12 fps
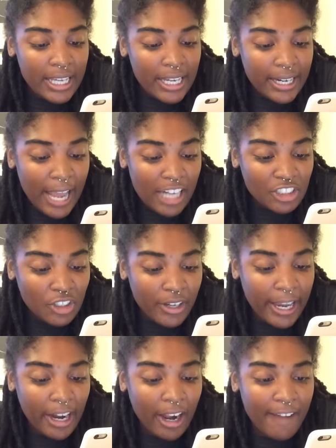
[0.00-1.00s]
natural
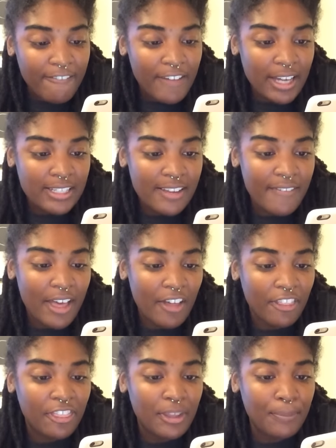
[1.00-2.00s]
hair, effective,
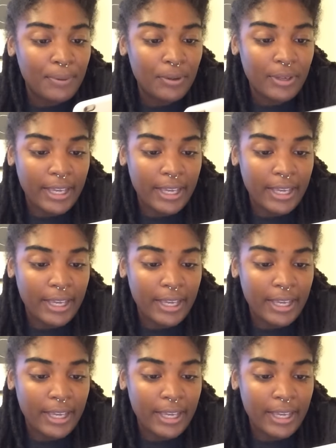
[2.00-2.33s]
healthy beauty